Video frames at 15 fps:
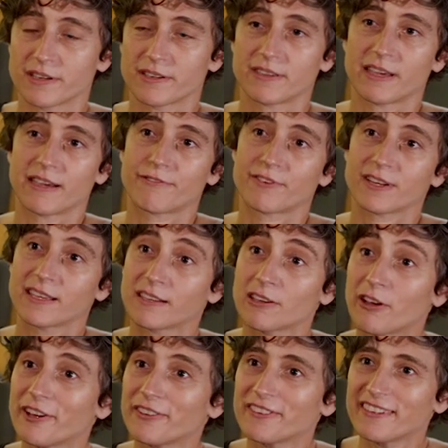on the African
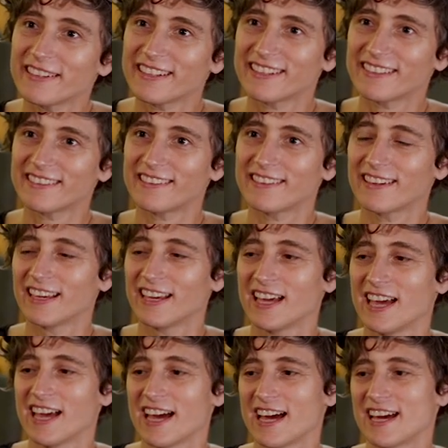continent.
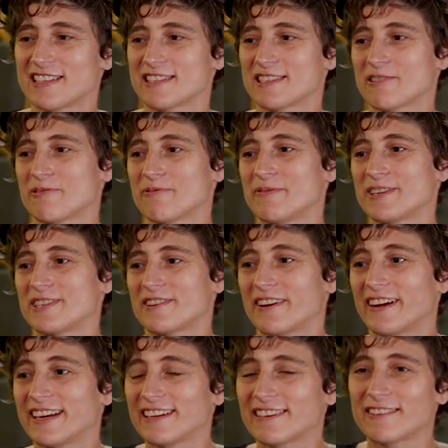And so we're
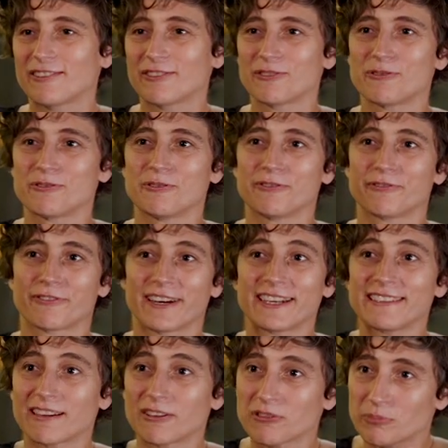trying to
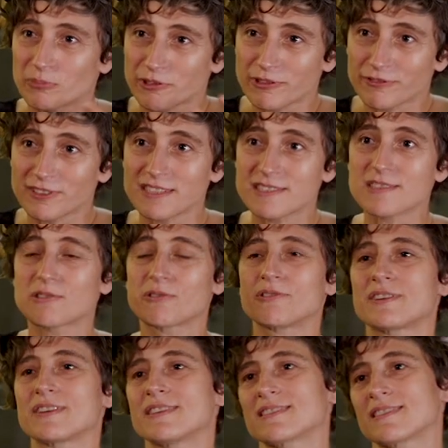find out more of these
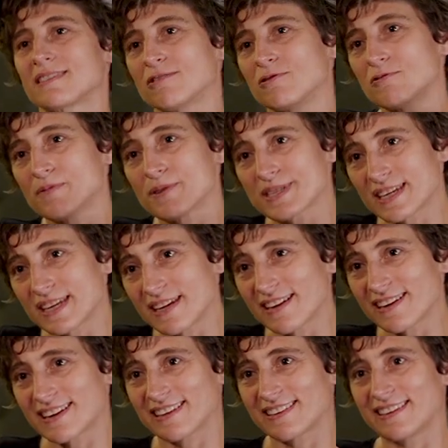stories and who was
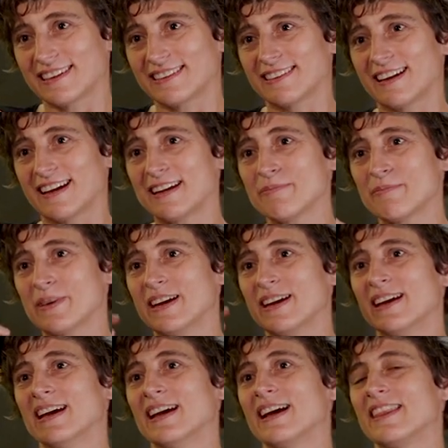here at that time.
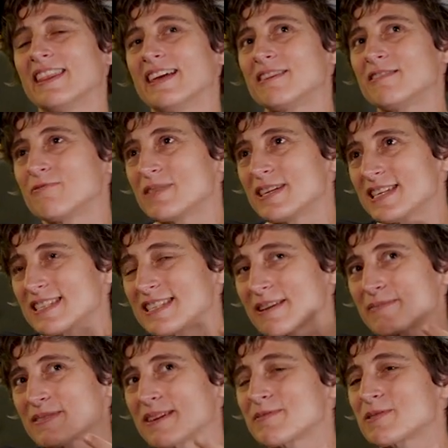And then we
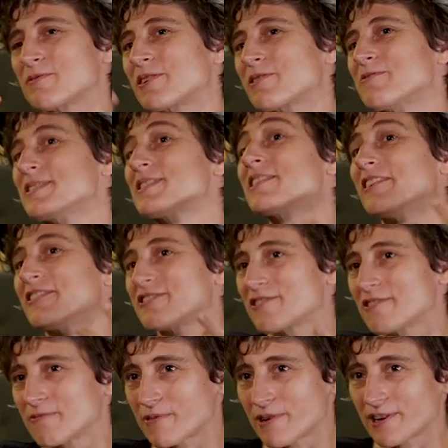sometimes work with
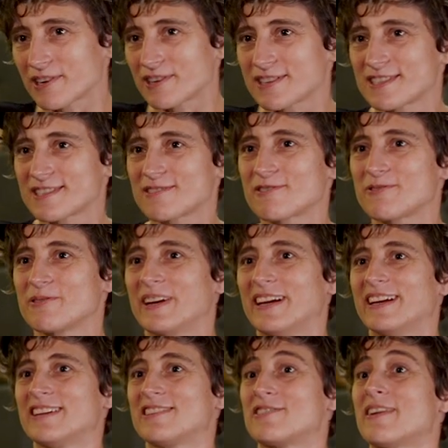cultural workers to
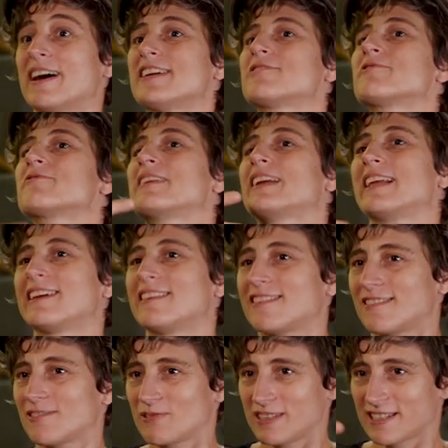try to
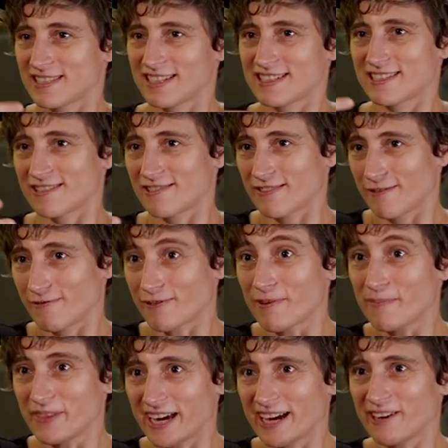relate to this history
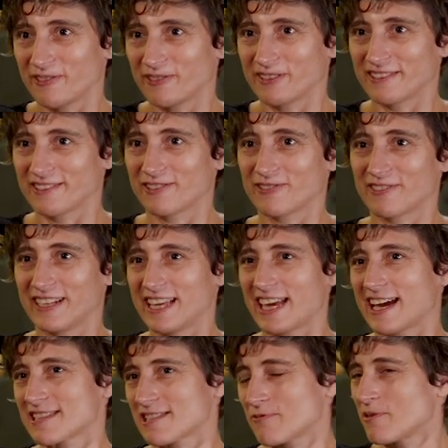from now and to really
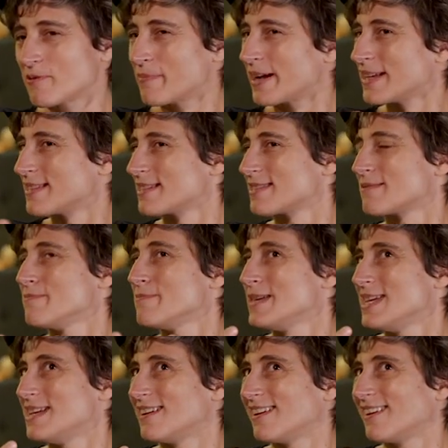ask, what might this
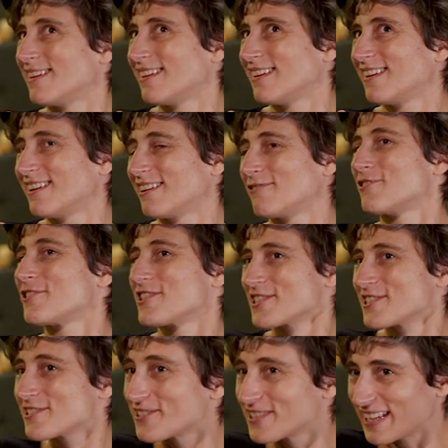mean for
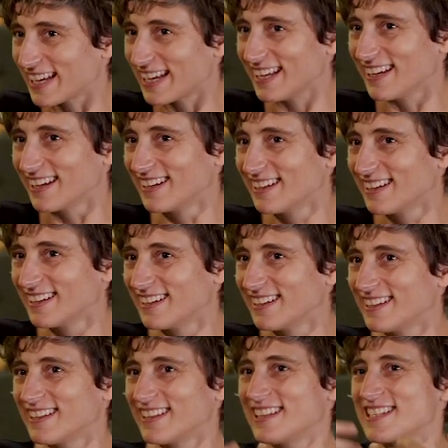us today,
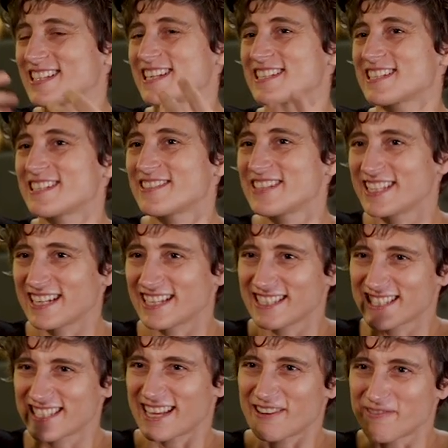this history that
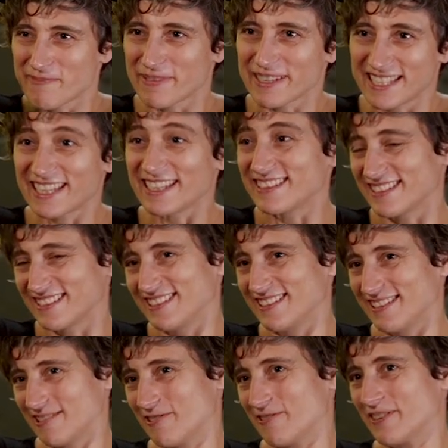is now a bit hidden,
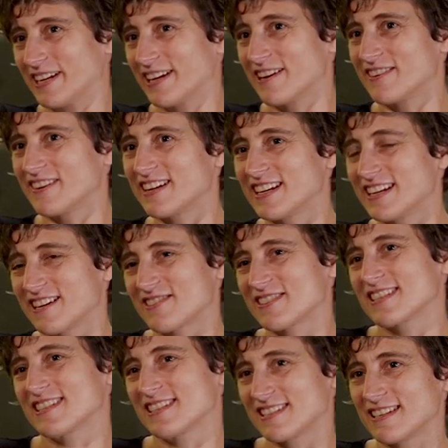you know, in our
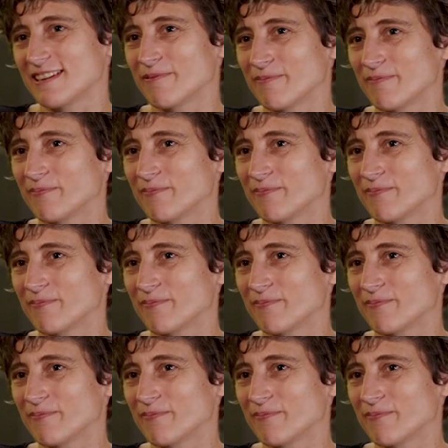city.